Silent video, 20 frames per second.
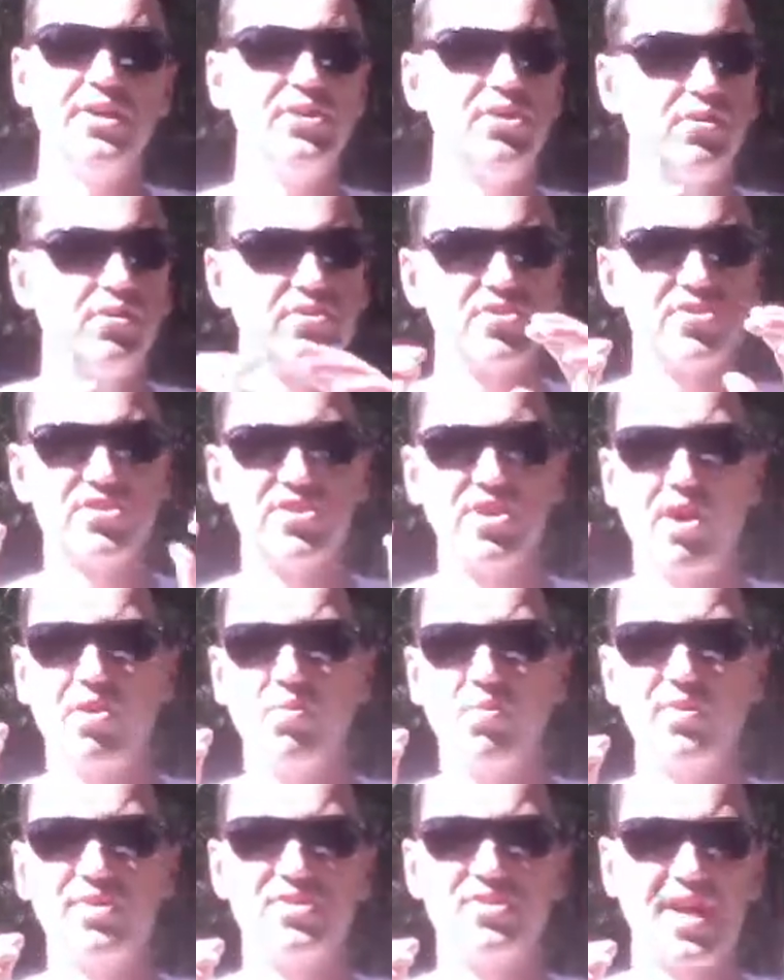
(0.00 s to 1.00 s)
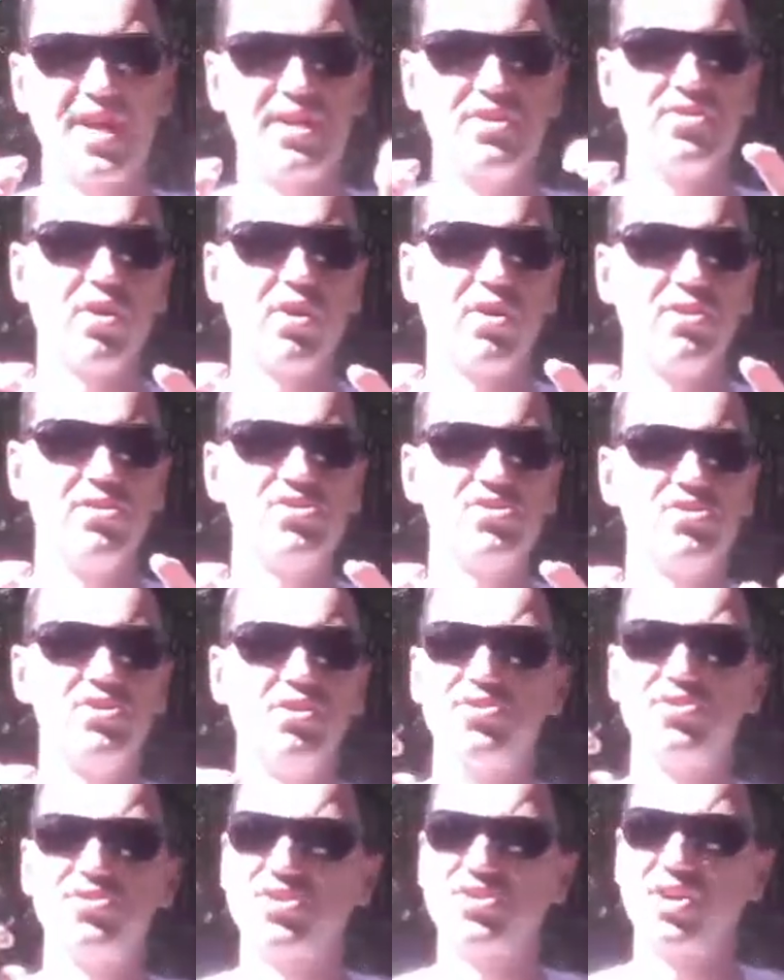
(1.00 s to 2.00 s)
You can start with $10, you
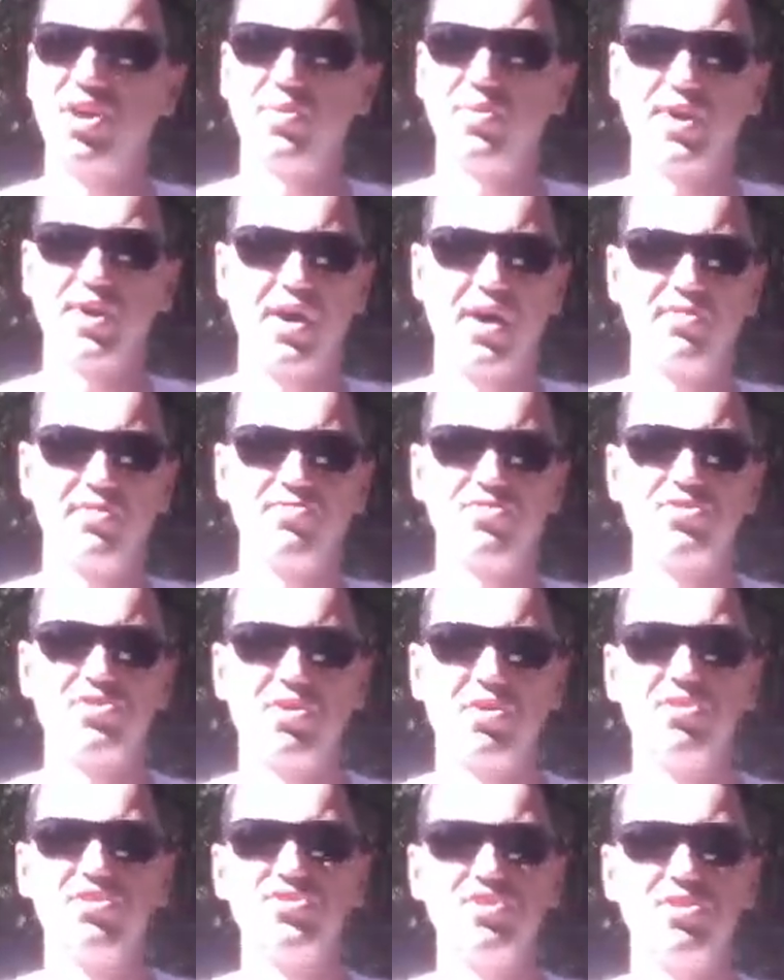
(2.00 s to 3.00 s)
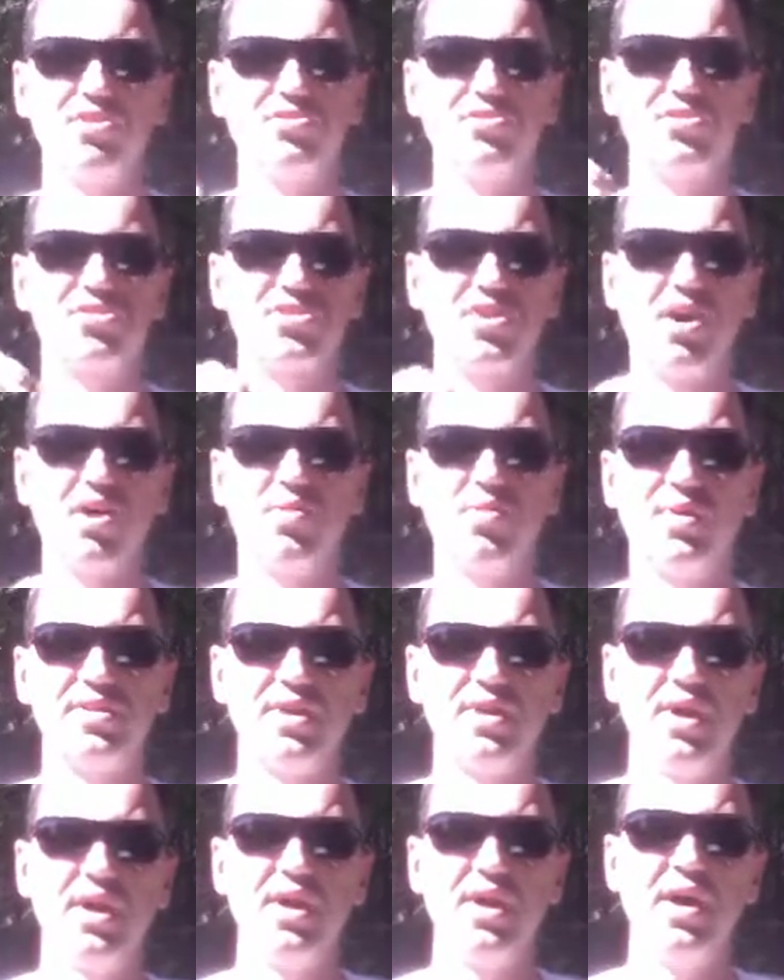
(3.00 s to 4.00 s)
can start with $100, you can start
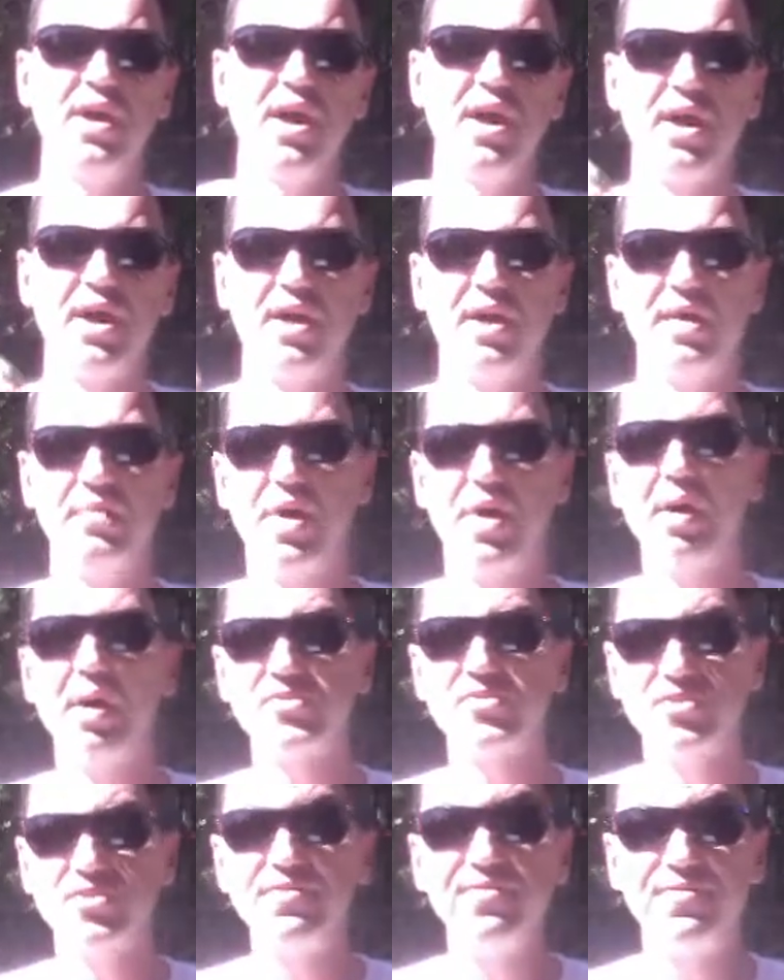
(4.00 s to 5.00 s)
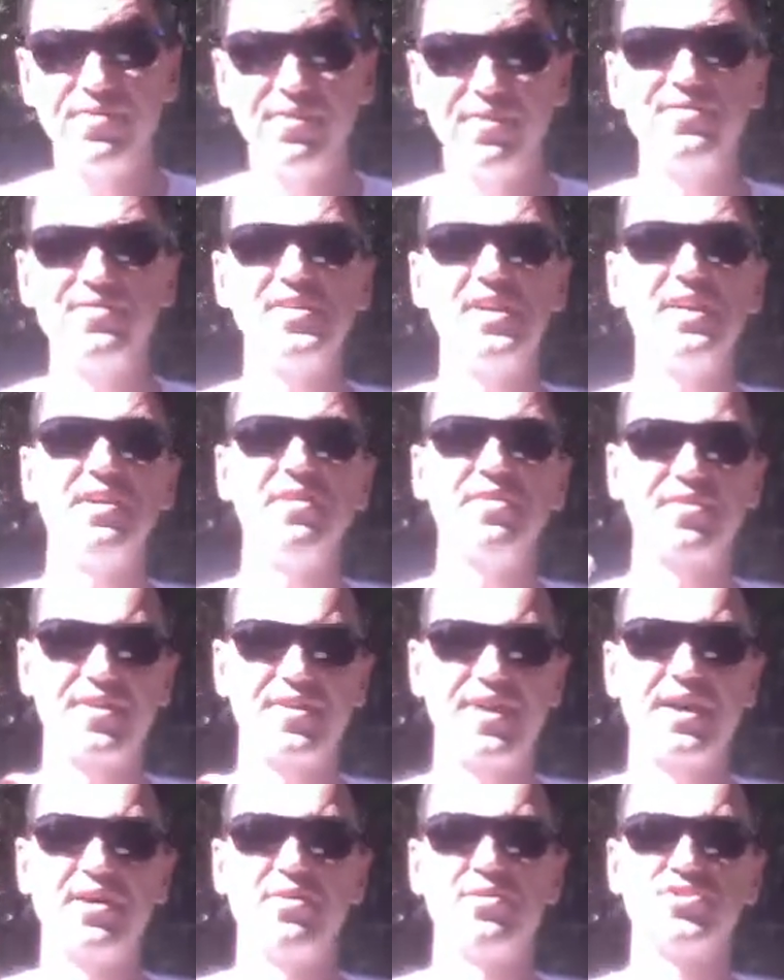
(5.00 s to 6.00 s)
with up to
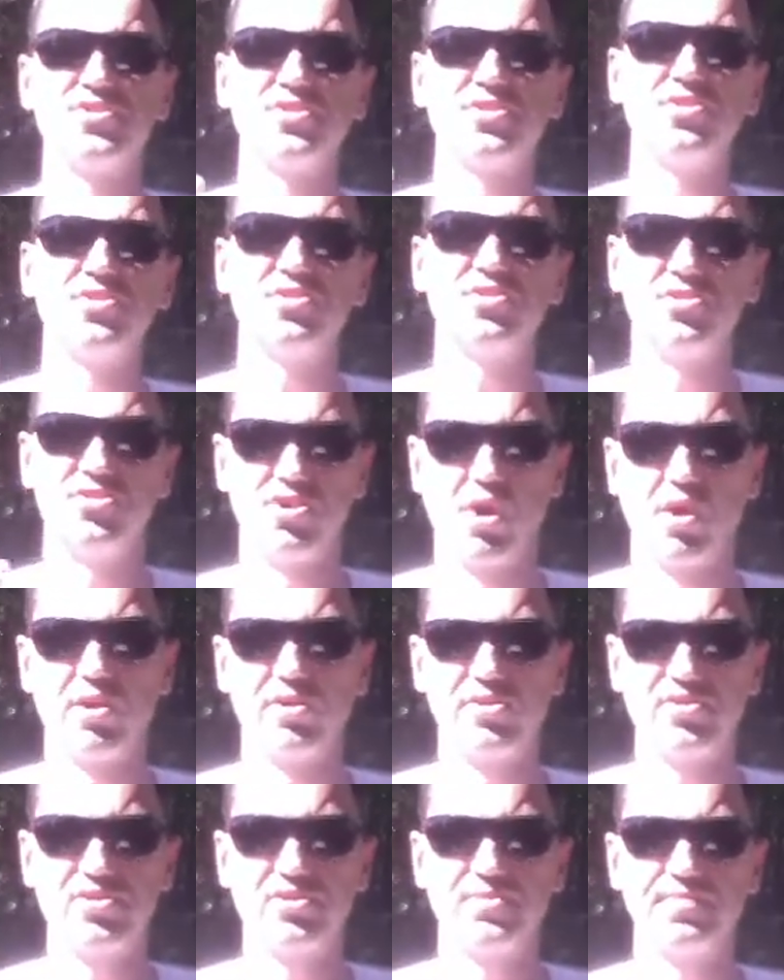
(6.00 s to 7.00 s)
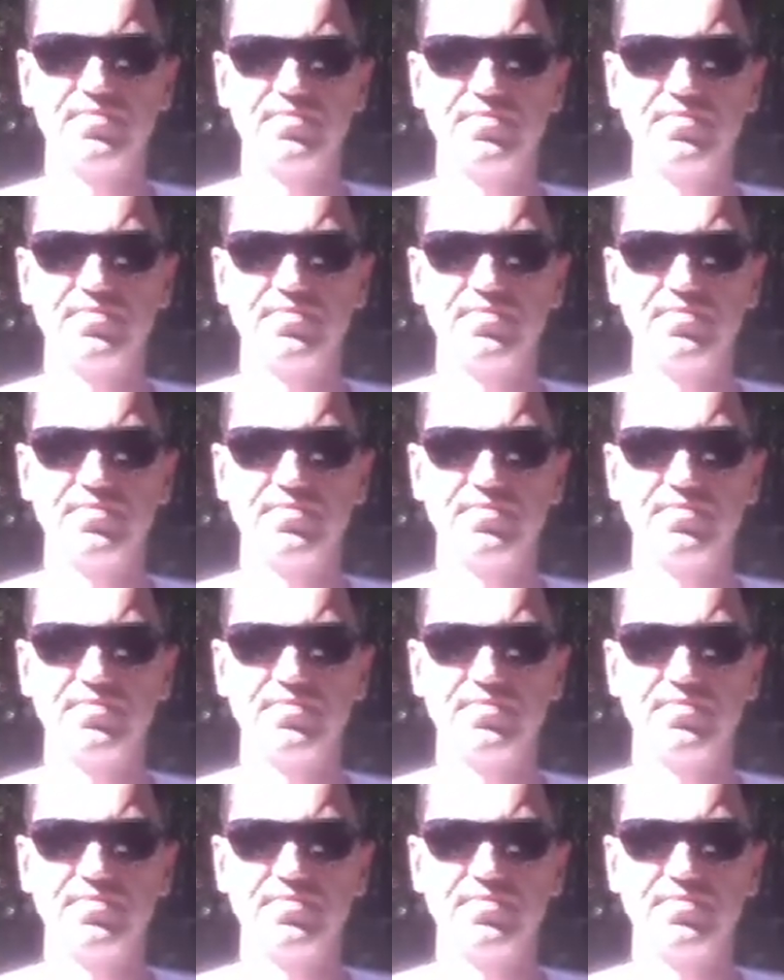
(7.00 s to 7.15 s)
$50,000.